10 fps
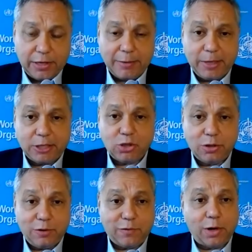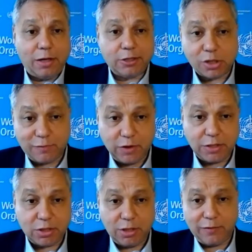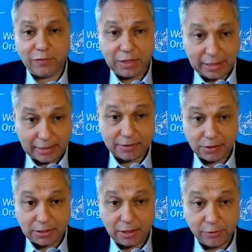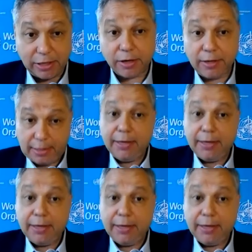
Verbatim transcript: that I mentioned overall just for this year for the ACT Accelerator,